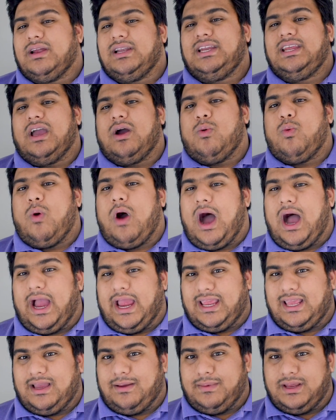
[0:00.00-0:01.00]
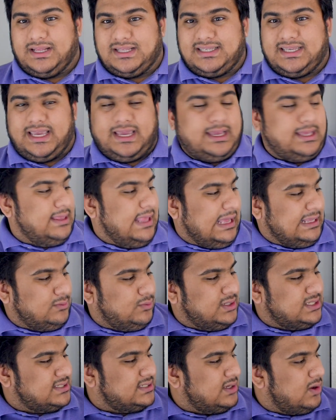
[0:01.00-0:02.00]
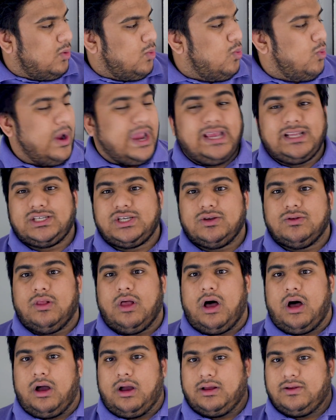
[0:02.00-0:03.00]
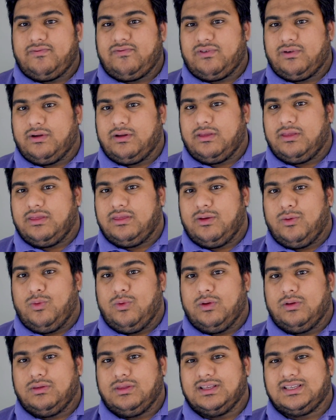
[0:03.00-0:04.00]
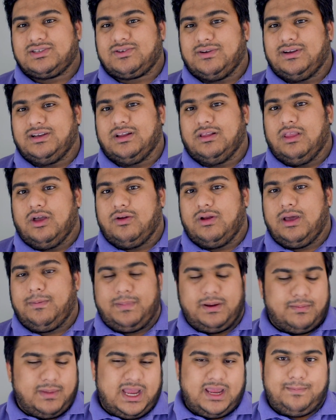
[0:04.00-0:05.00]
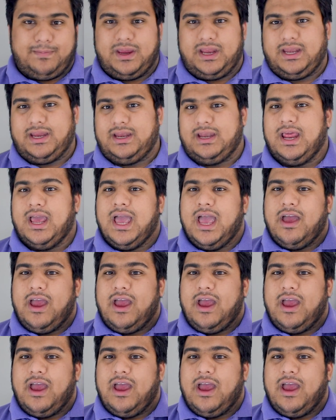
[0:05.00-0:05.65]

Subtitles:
idea why. I mean, see, that was way too long for the screen to load up, in my opinion.